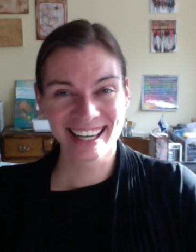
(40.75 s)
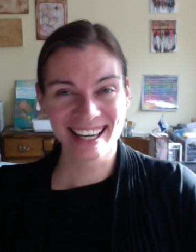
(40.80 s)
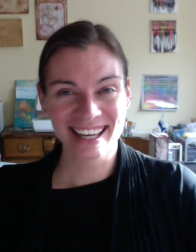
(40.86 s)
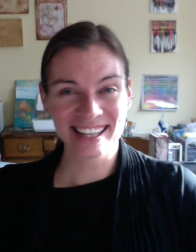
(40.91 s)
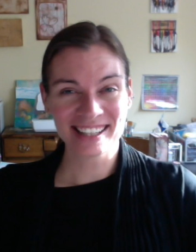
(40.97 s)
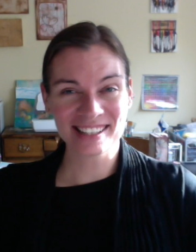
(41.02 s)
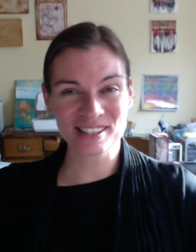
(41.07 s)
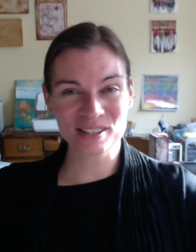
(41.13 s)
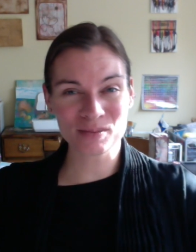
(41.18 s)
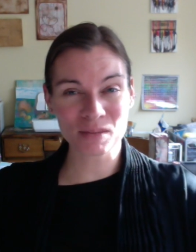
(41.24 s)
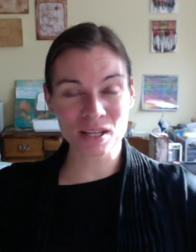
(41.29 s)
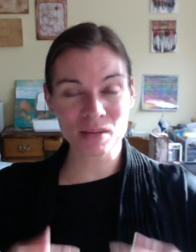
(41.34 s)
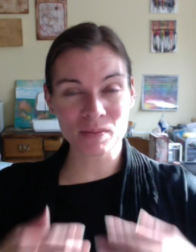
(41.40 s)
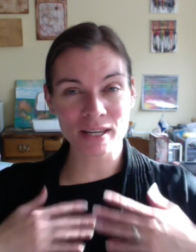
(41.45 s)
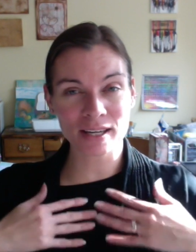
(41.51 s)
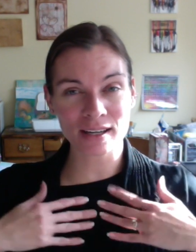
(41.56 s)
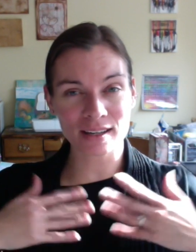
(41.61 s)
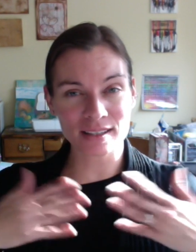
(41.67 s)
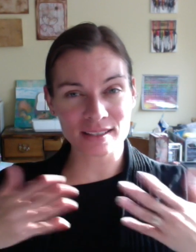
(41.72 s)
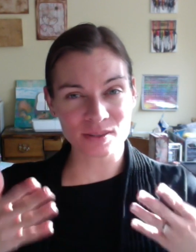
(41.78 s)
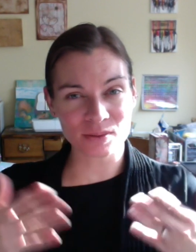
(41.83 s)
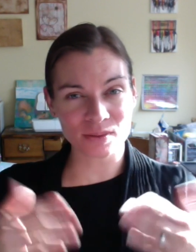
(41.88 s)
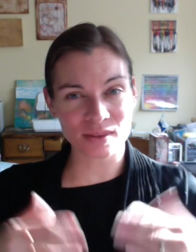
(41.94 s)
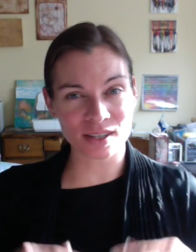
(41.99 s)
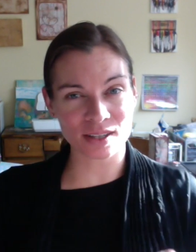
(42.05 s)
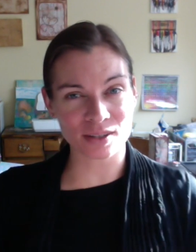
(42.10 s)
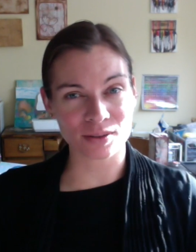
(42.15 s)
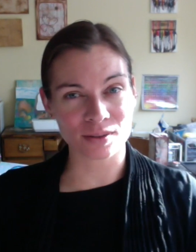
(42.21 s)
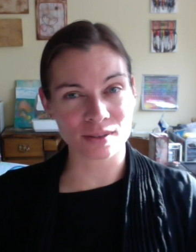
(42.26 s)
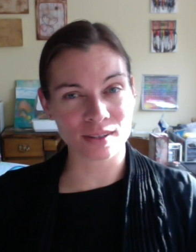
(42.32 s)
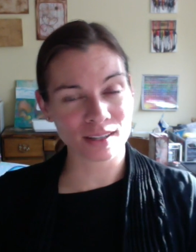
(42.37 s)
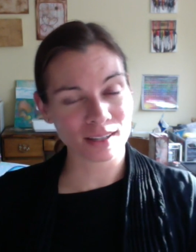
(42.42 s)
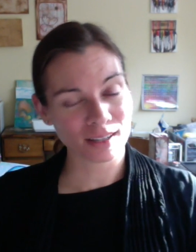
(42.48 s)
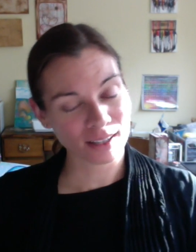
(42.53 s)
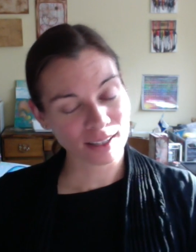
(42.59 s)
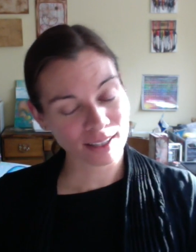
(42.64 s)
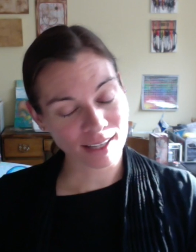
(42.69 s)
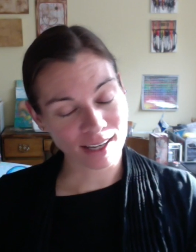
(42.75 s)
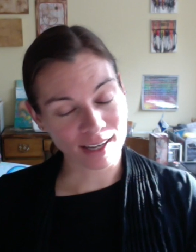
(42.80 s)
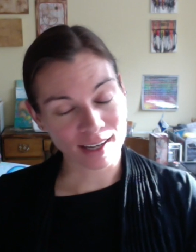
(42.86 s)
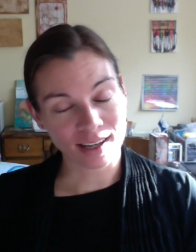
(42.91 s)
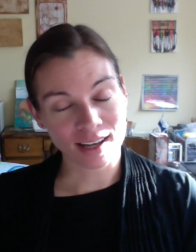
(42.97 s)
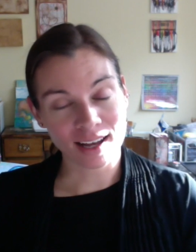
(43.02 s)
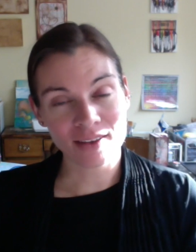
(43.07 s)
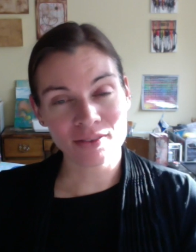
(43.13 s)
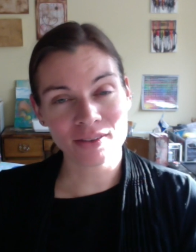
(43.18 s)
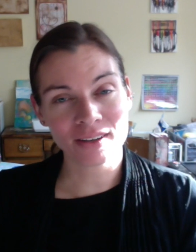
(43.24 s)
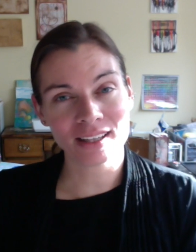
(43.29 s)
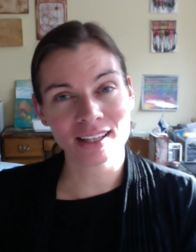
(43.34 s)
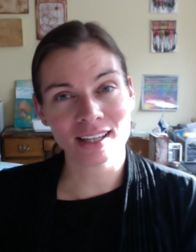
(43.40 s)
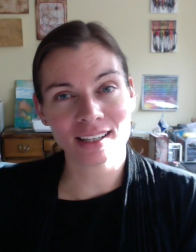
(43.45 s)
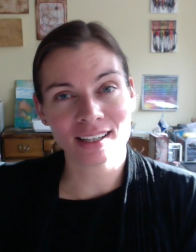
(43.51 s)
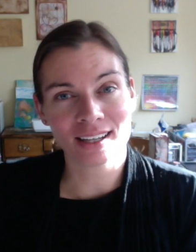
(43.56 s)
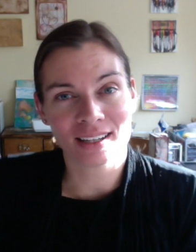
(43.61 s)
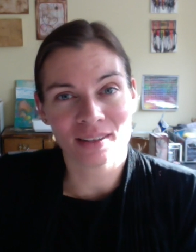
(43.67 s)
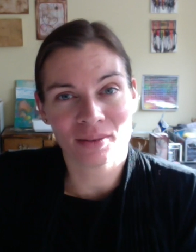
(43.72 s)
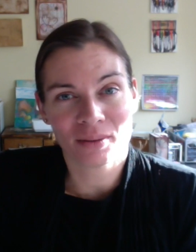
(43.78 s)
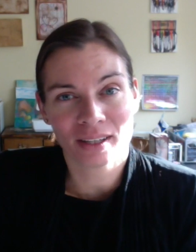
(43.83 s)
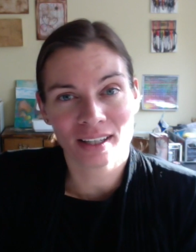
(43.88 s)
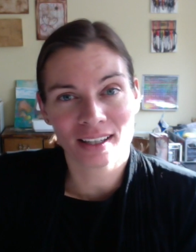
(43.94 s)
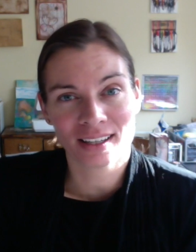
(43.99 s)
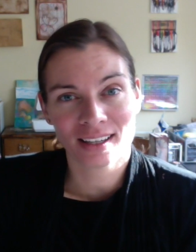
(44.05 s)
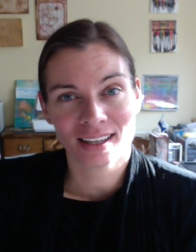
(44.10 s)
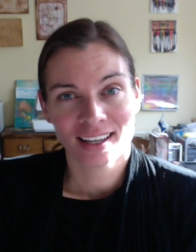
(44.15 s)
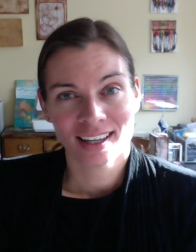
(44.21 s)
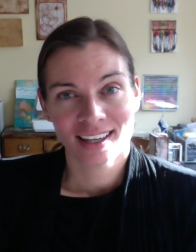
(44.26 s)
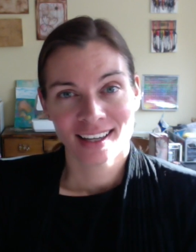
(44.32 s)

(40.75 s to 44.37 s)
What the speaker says: This is me being honest with you. Yeah, I've had that kind of week.